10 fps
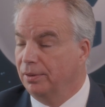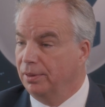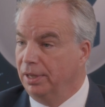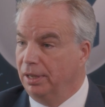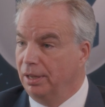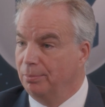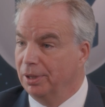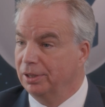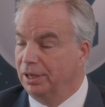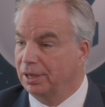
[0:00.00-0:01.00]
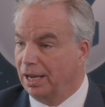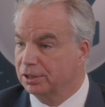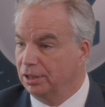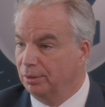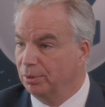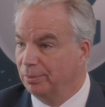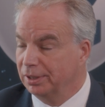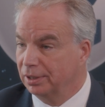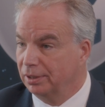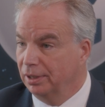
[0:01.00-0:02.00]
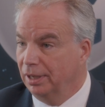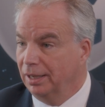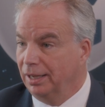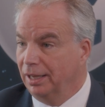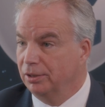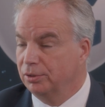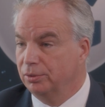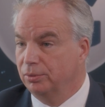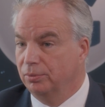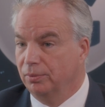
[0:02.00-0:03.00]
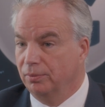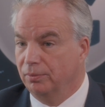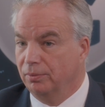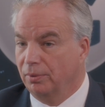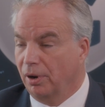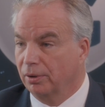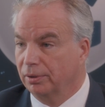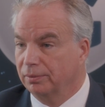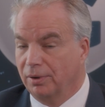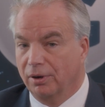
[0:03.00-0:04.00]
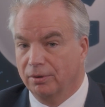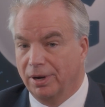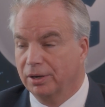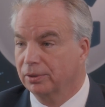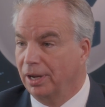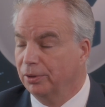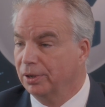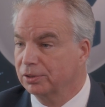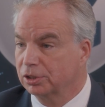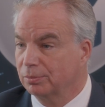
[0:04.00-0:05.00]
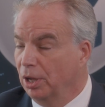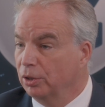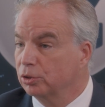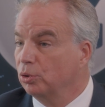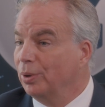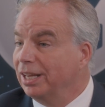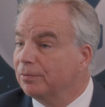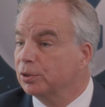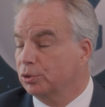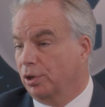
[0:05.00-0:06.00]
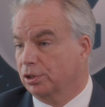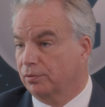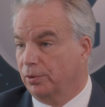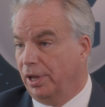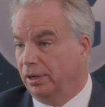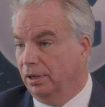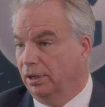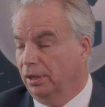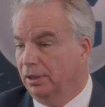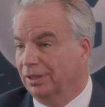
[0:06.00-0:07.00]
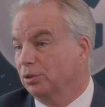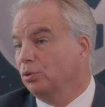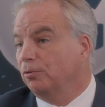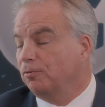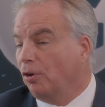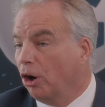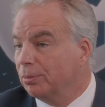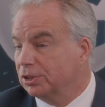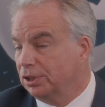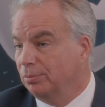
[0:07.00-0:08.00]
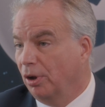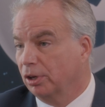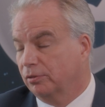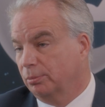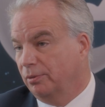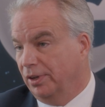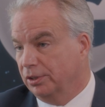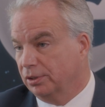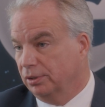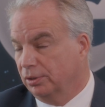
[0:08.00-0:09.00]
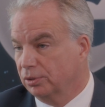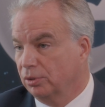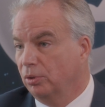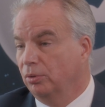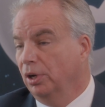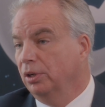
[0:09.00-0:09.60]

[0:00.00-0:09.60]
the ability to actually implement it into our regular healthcare system, there's no infrastructure for that. Like there's no pharmacy model for prevention. There's no,